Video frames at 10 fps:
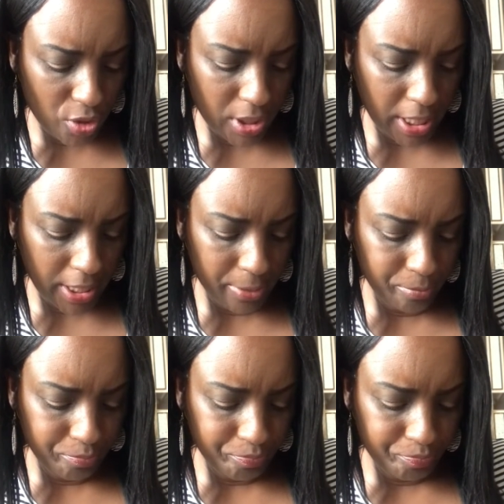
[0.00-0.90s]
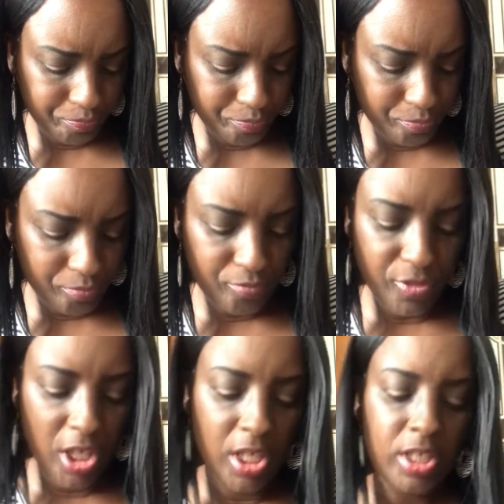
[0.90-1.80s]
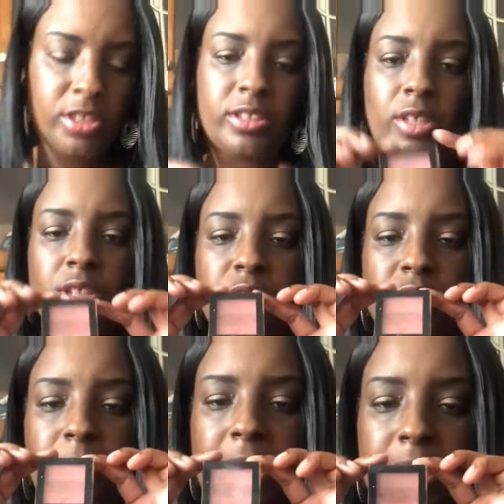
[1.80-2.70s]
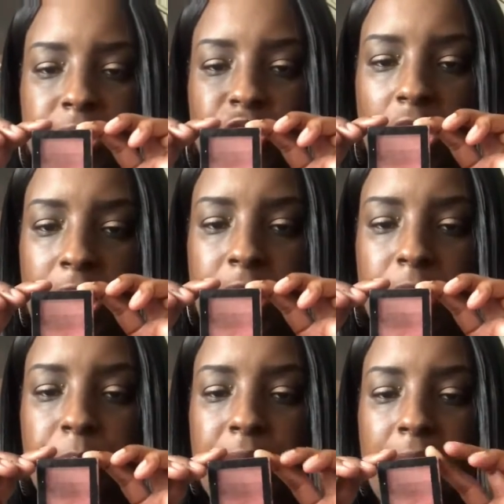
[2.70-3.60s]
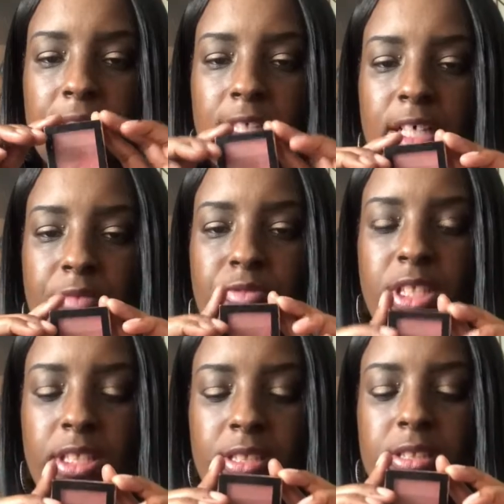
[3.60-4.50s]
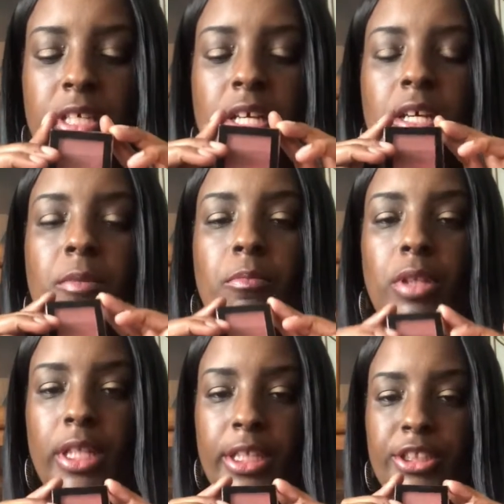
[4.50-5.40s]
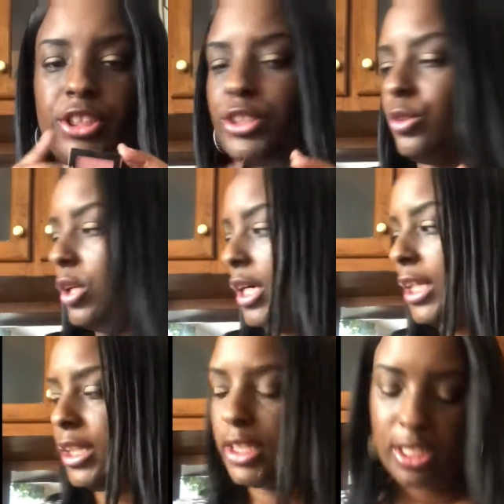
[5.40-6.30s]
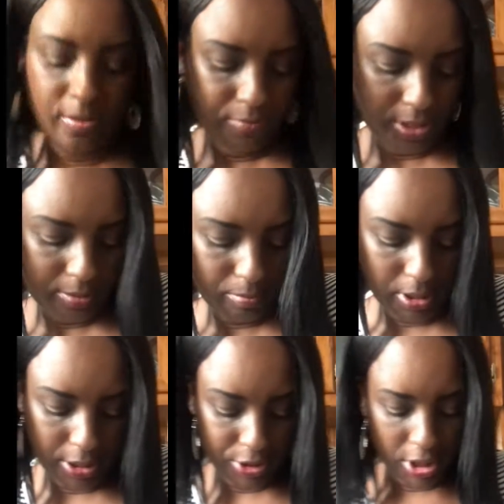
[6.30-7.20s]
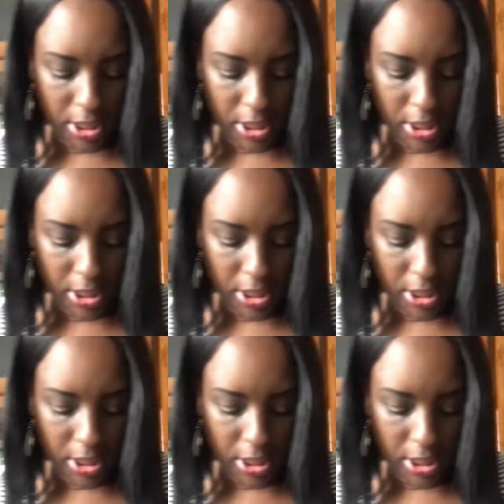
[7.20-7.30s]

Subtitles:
Okay. So this was made in China, but I love this blush, y'all. I love this blush.